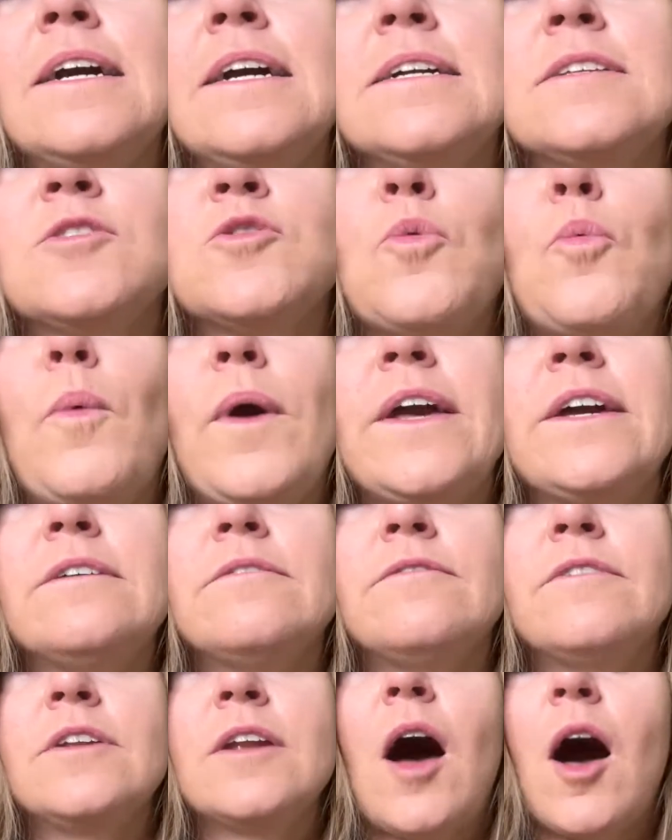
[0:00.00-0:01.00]
It's a way
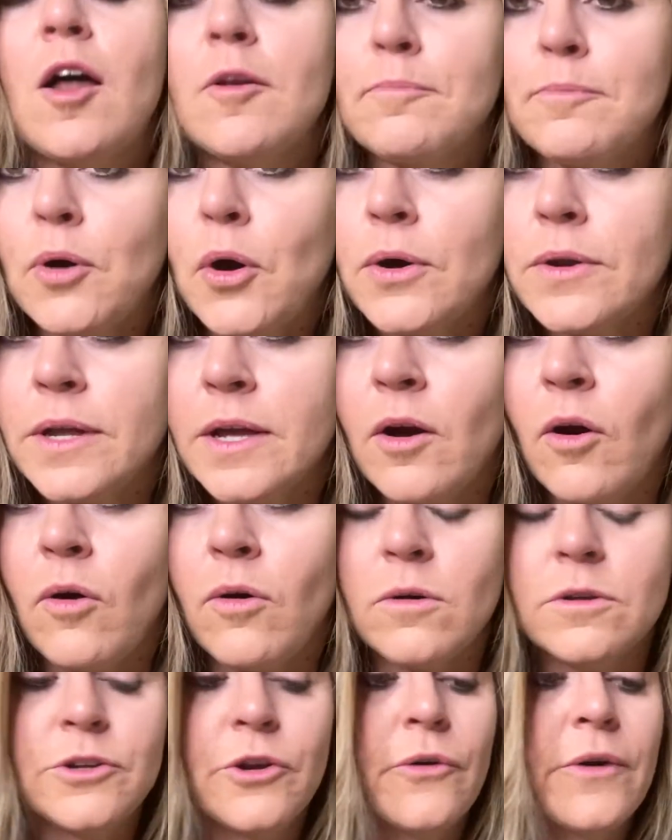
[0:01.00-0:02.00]
of not putting
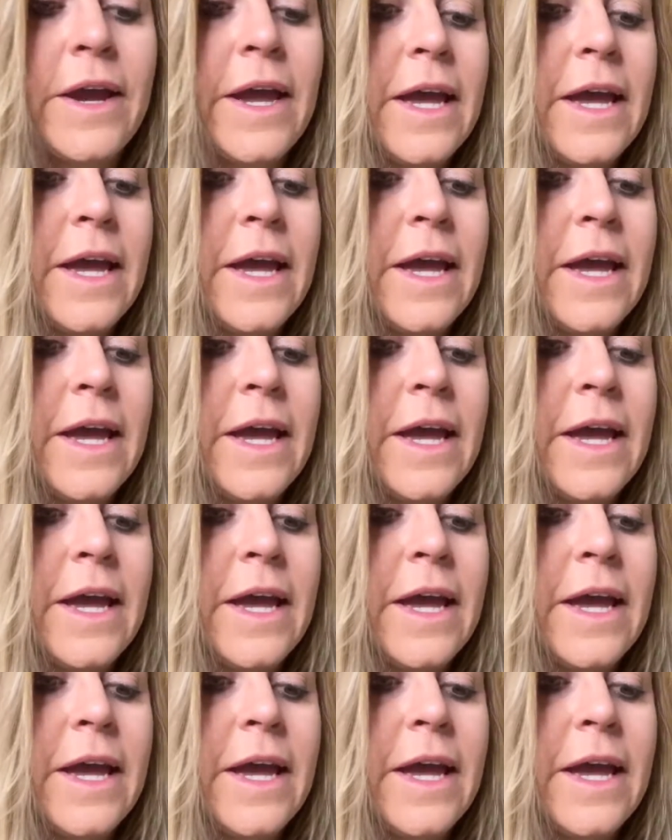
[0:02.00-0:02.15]
all your